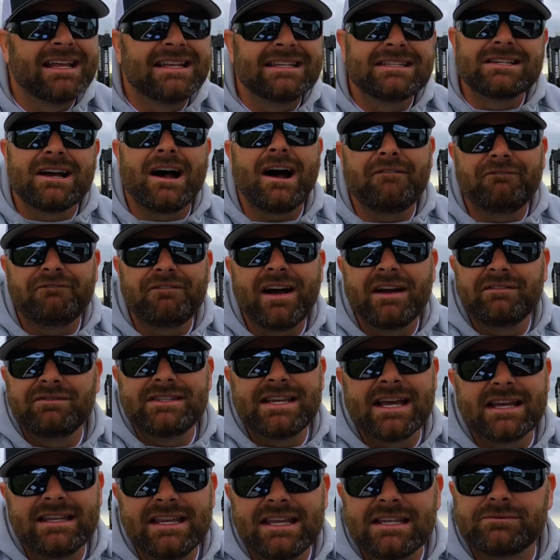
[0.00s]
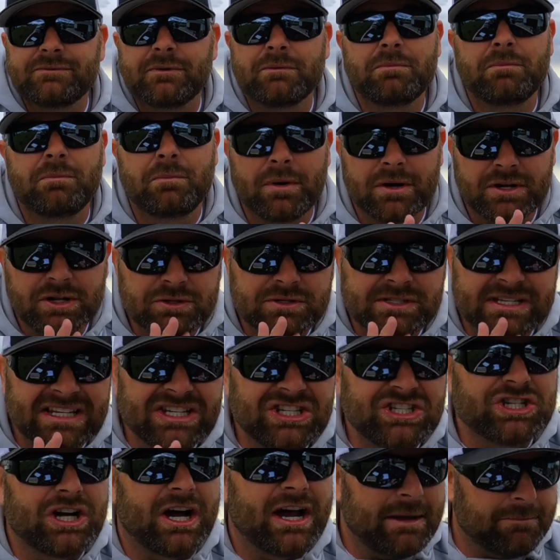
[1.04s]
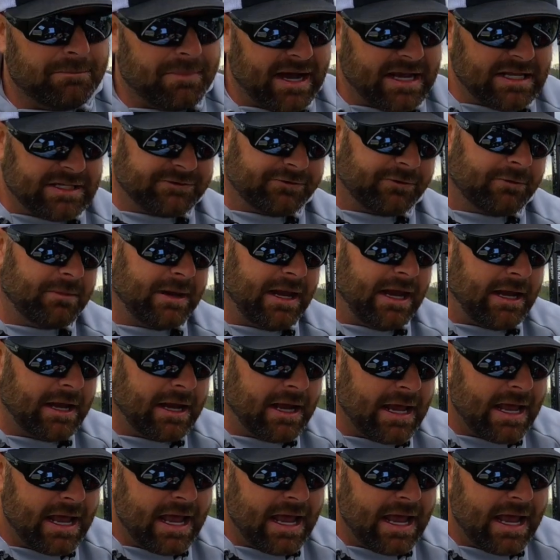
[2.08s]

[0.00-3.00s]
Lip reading: top five techniques for producing giant bites for me.